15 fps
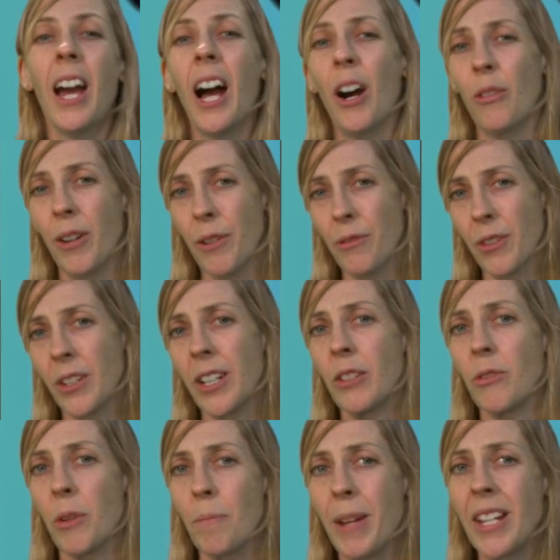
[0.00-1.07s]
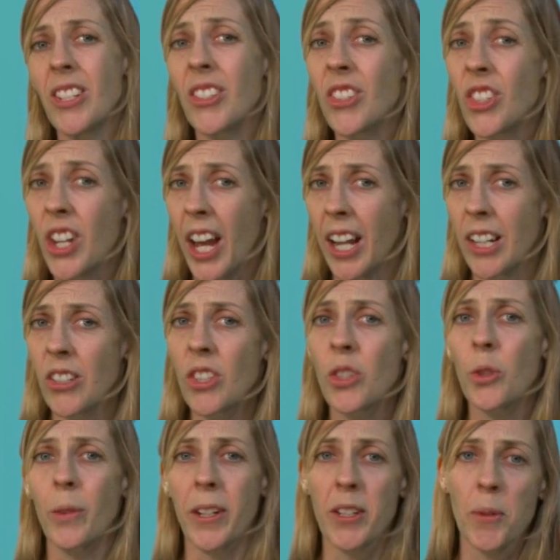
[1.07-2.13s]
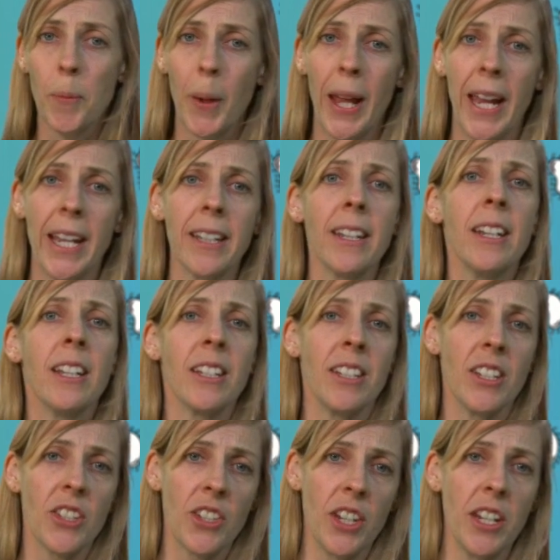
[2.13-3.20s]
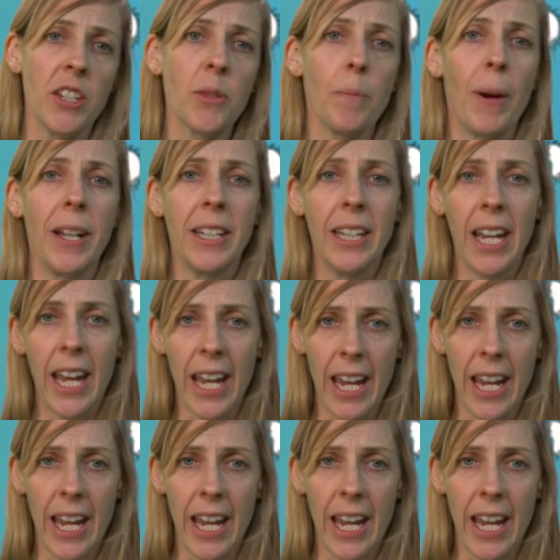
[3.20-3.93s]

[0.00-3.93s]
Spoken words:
However, it remains a challenge to explain disease by the